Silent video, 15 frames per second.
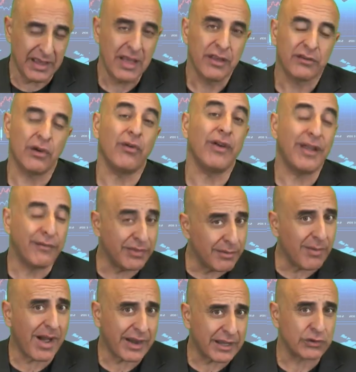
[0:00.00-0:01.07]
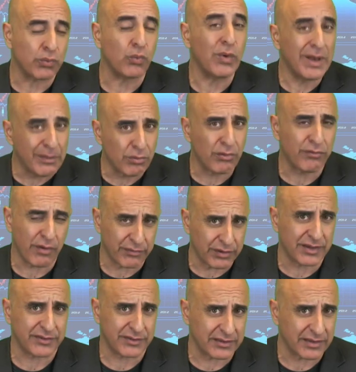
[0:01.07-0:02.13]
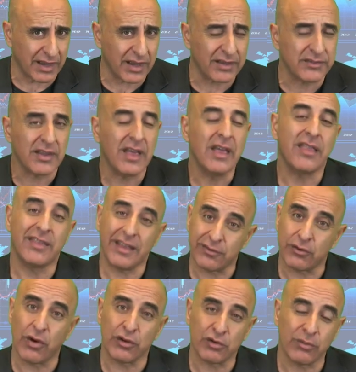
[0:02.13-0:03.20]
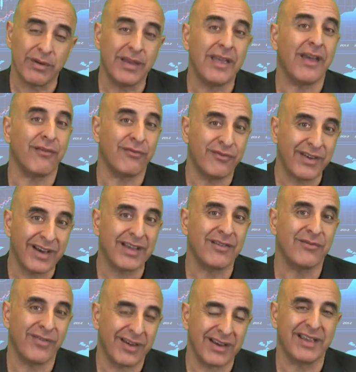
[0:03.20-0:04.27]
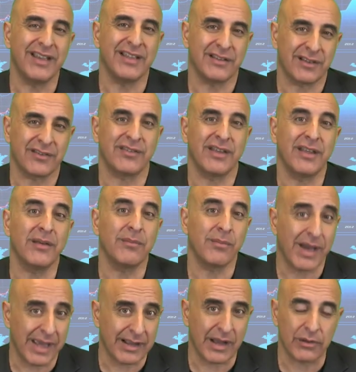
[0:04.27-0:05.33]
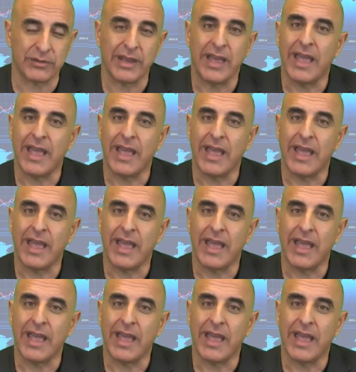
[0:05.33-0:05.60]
So if the market will move off the recent highs, that's going to be a very, very interesting breakout.